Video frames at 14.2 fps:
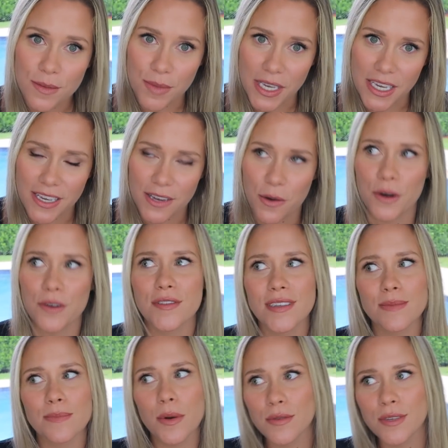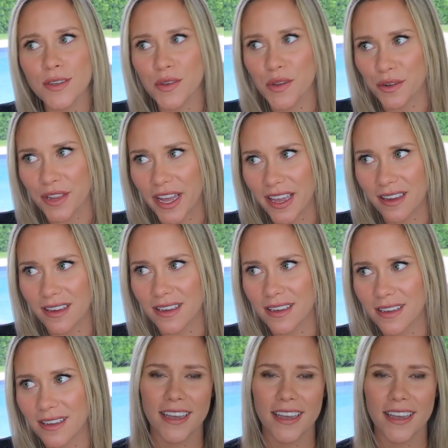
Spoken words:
to be or supposed to look like.